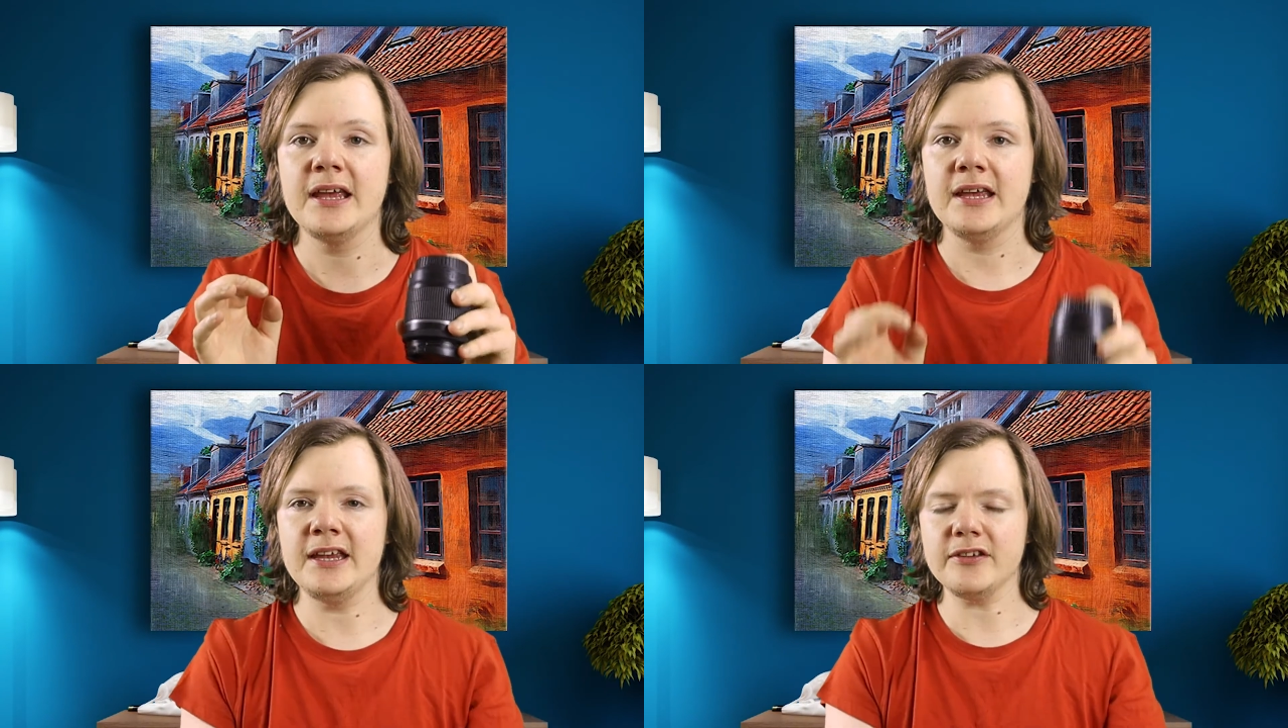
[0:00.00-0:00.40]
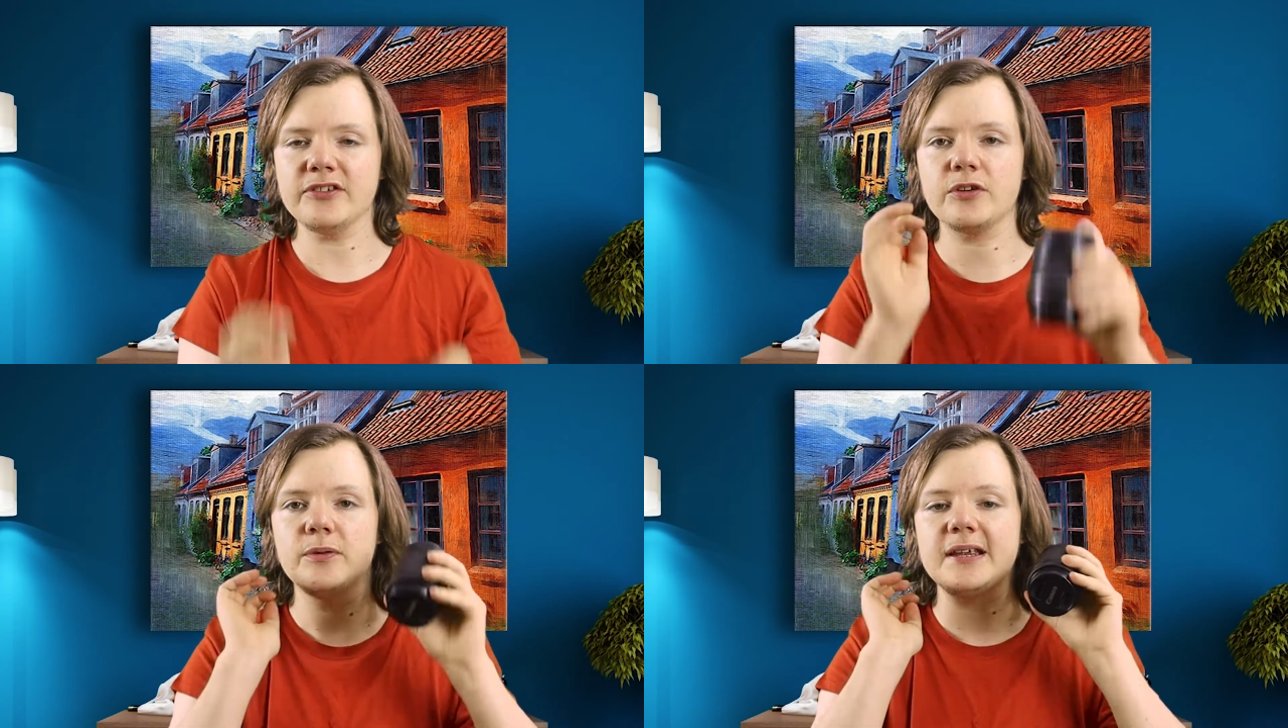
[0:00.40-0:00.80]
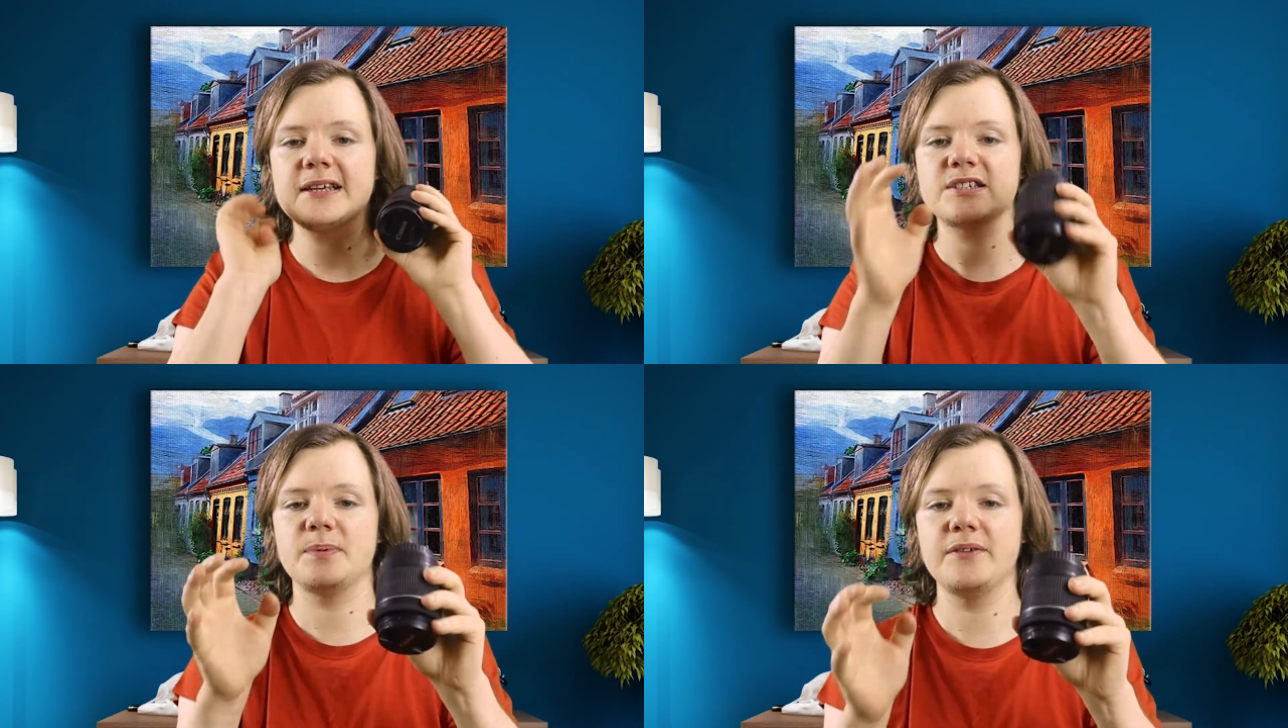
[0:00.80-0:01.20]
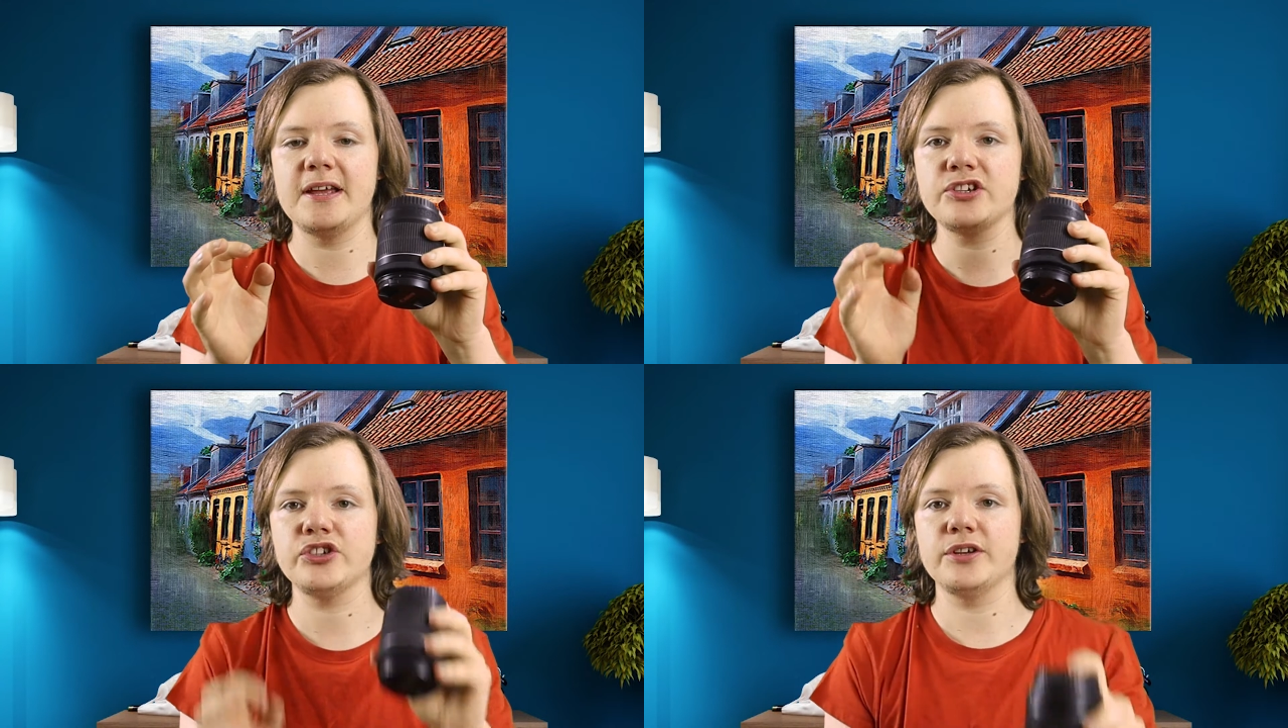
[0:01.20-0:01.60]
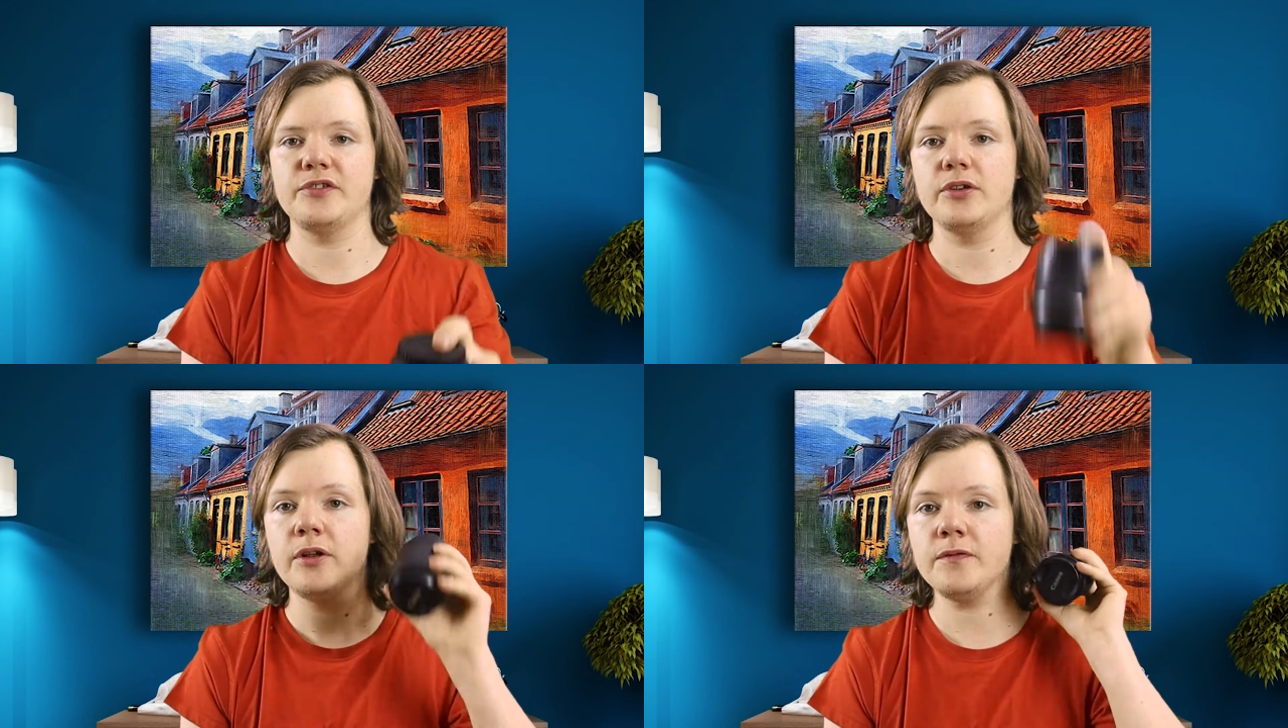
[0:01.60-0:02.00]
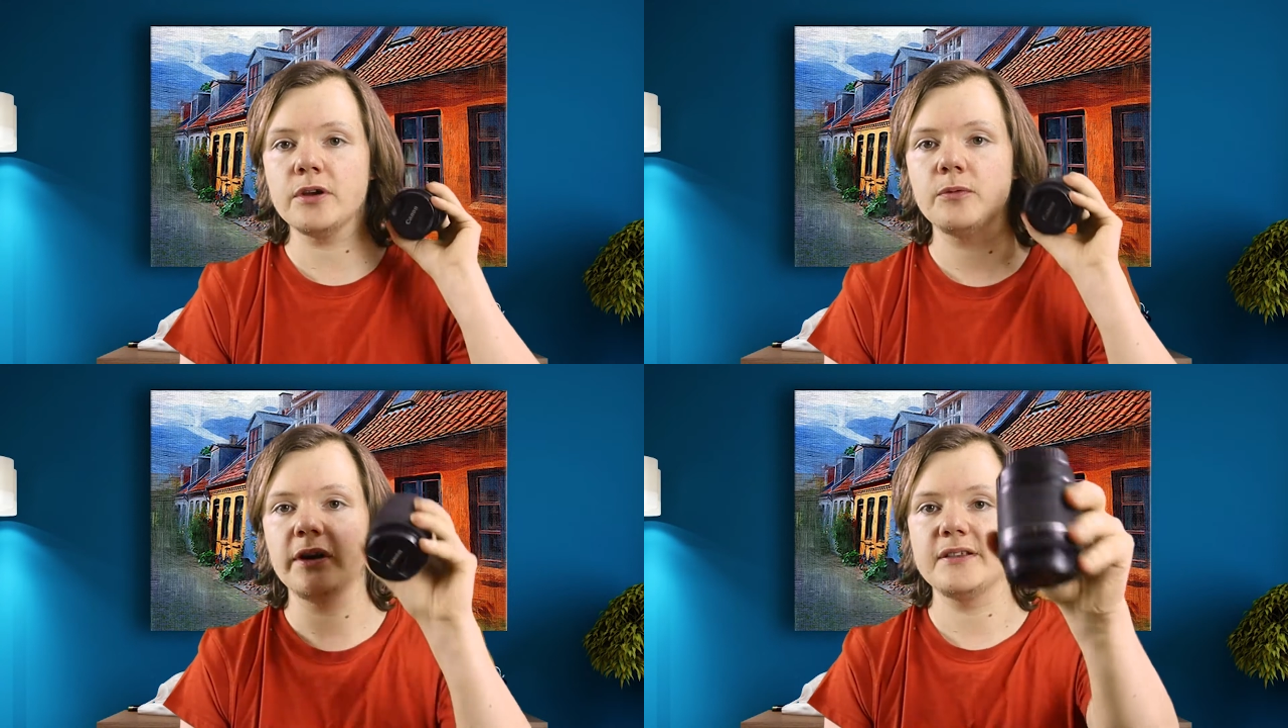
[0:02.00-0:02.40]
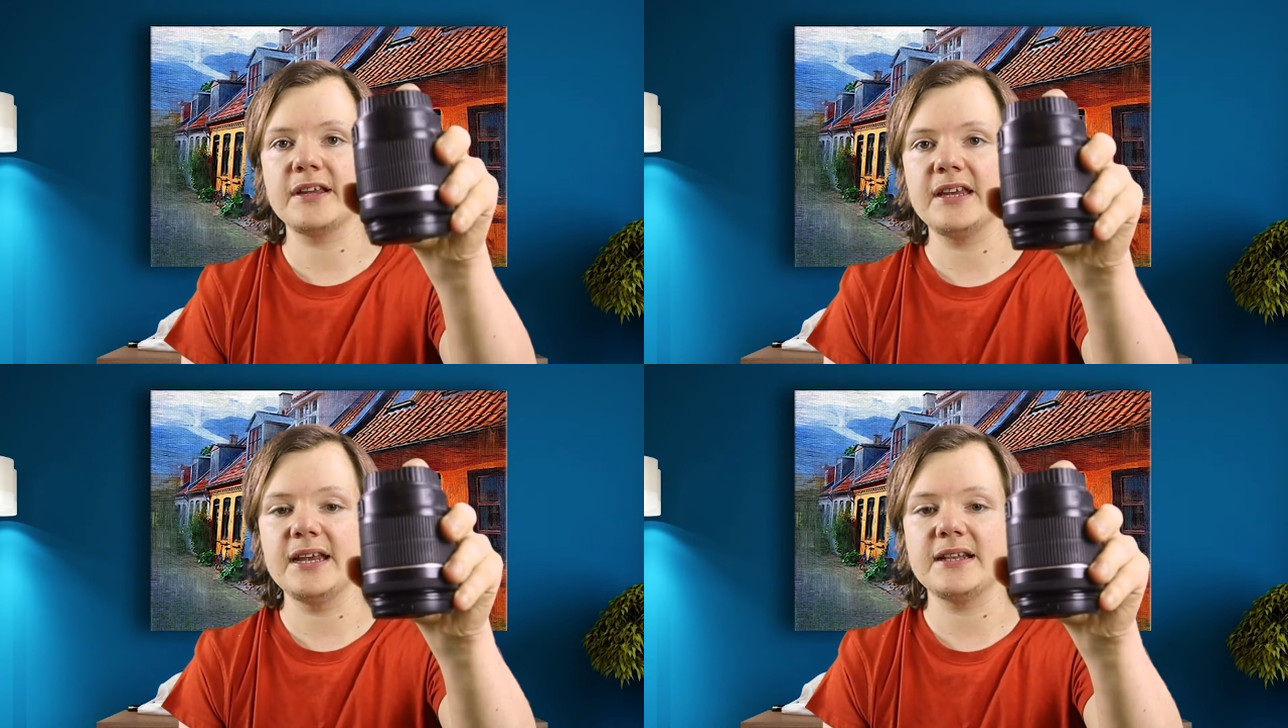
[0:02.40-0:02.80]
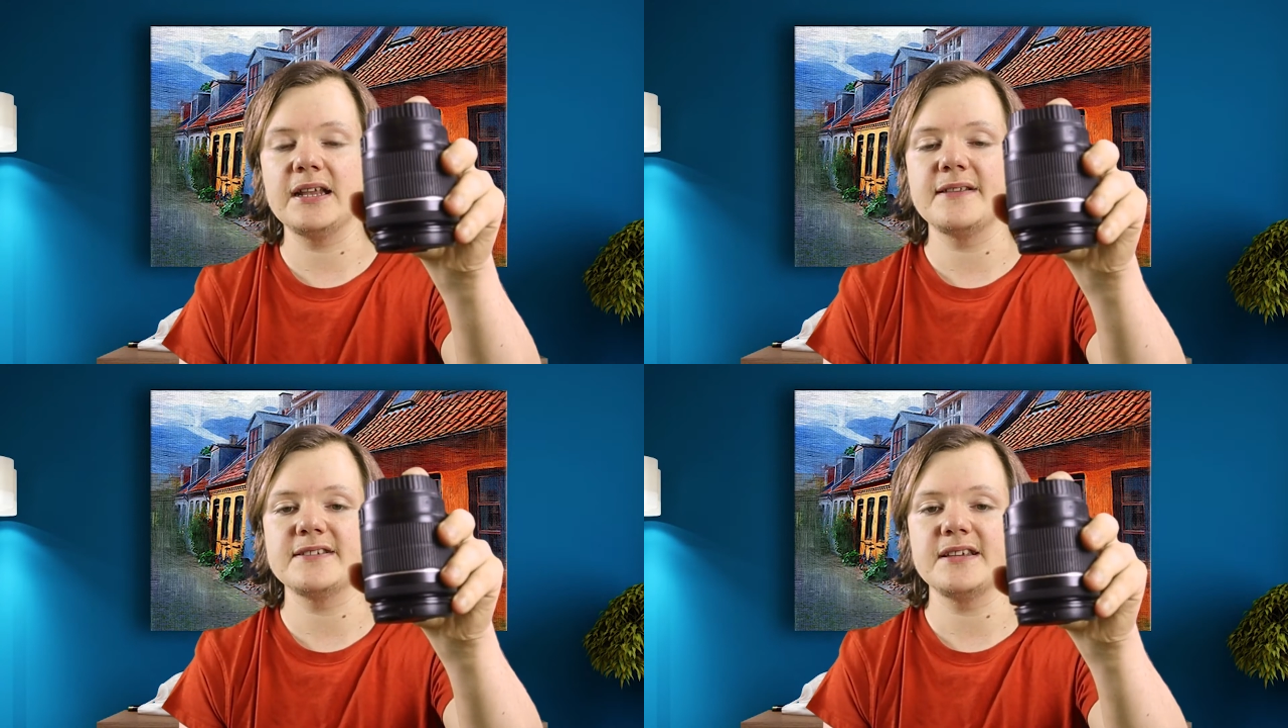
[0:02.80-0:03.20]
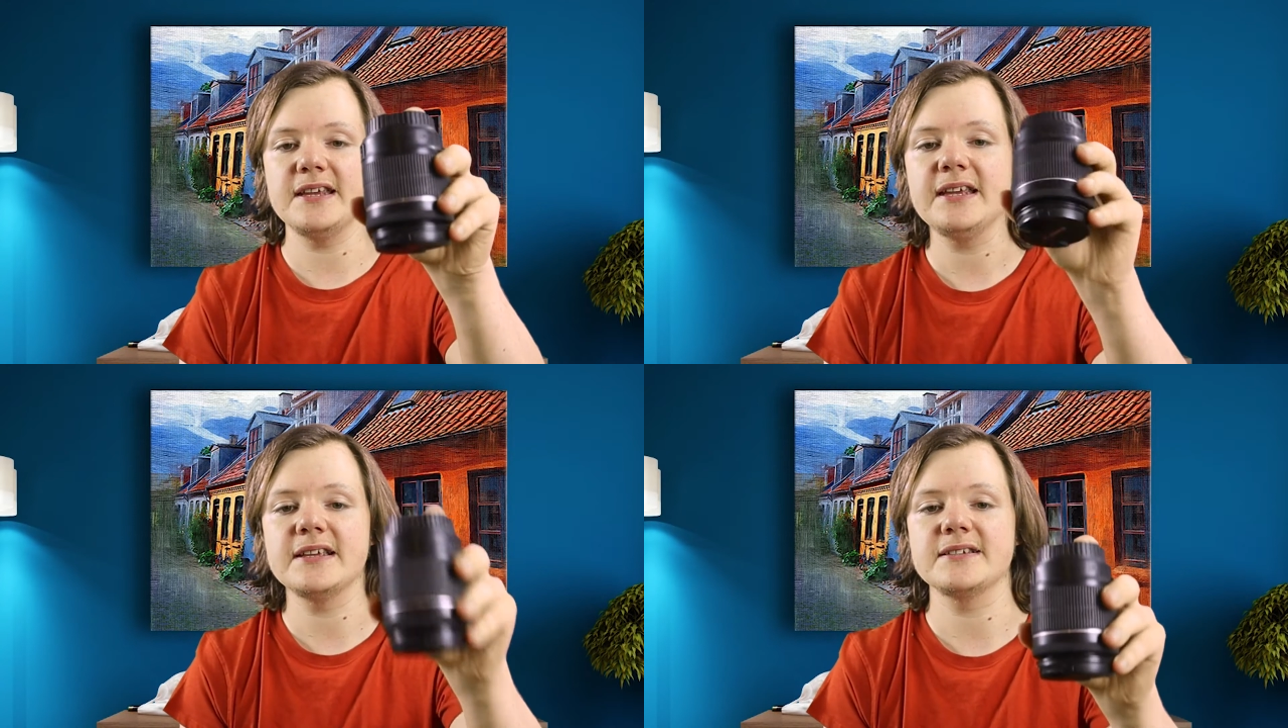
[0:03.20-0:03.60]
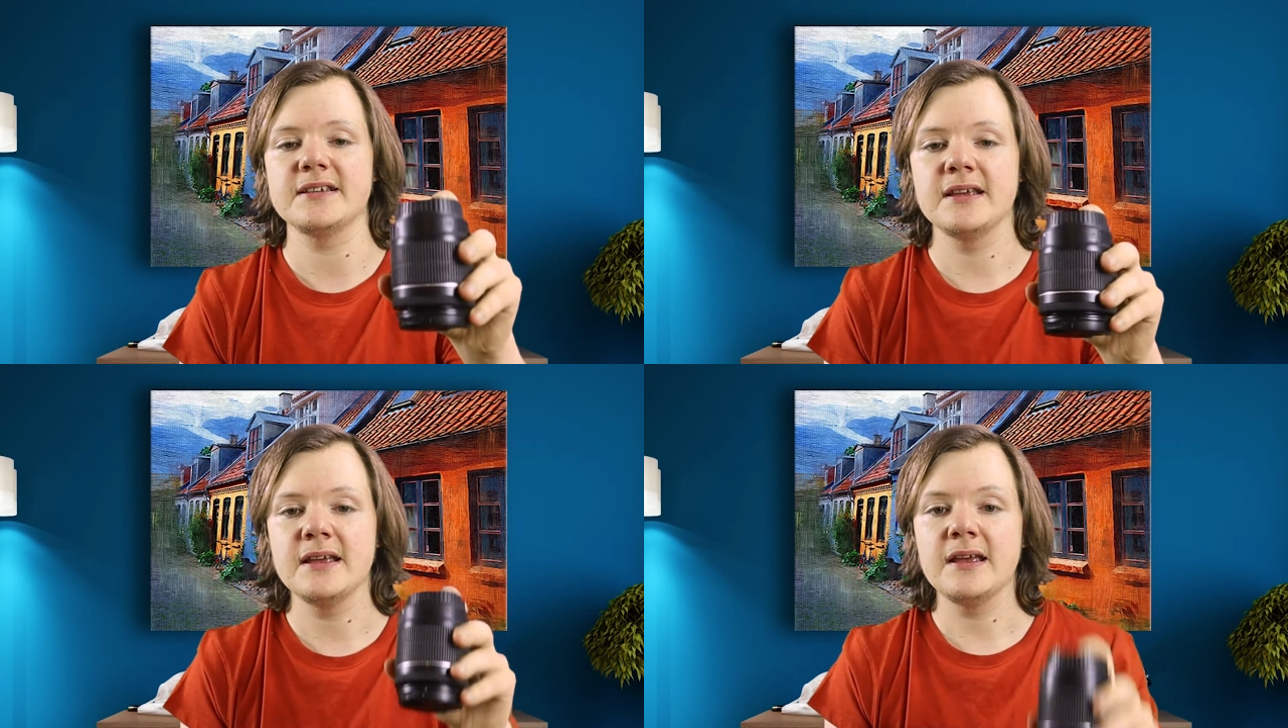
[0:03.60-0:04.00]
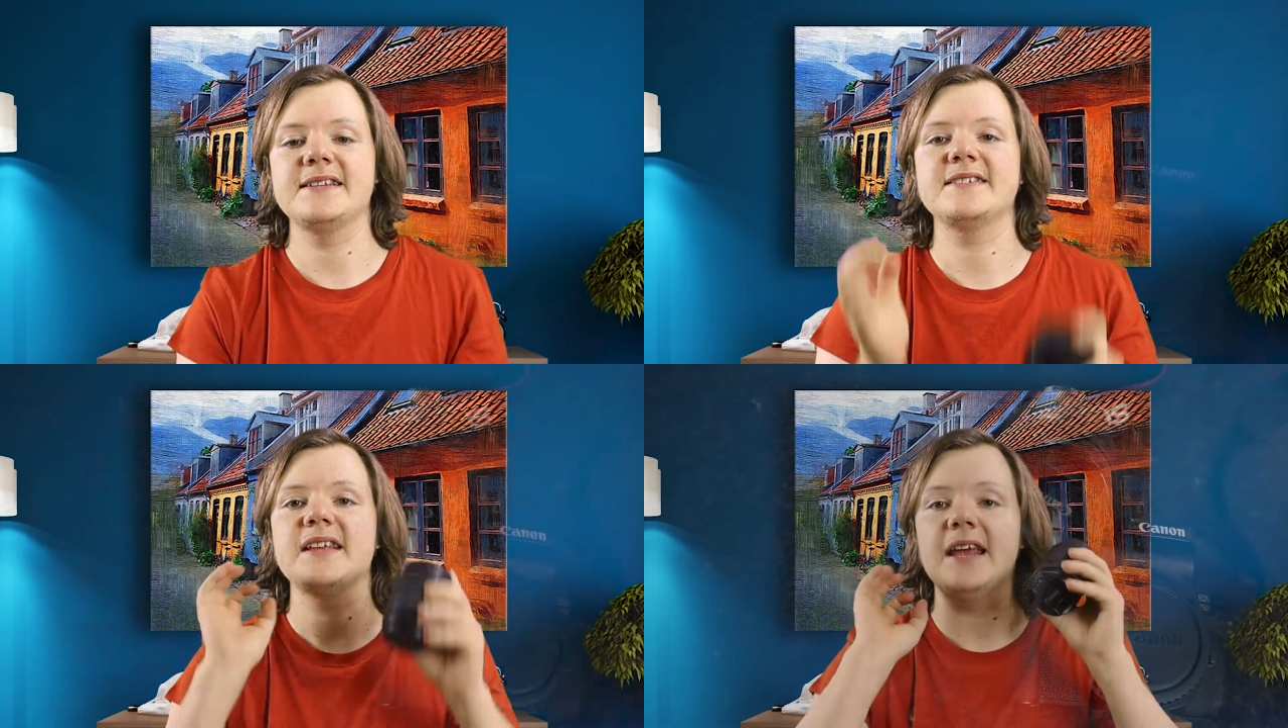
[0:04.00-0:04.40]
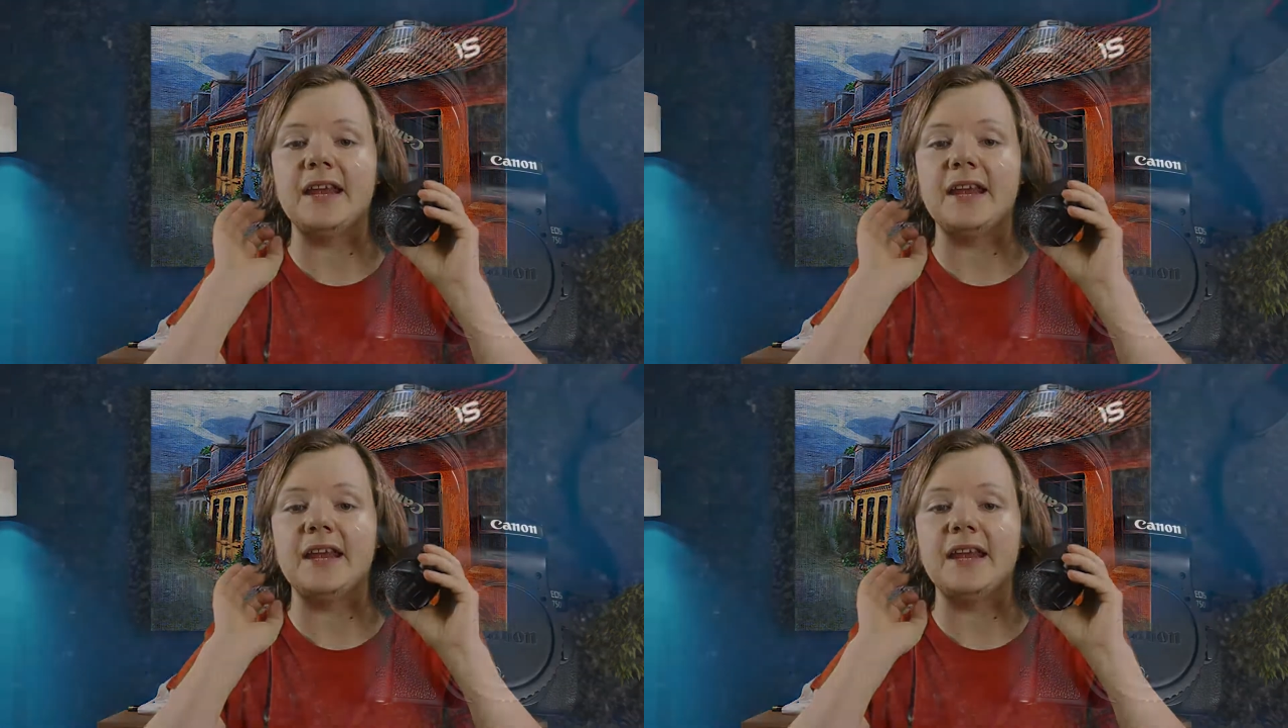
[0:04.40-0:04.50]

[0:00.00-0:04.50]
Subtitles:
Here's a quick explanation if you don't know what the kit lens is. It's the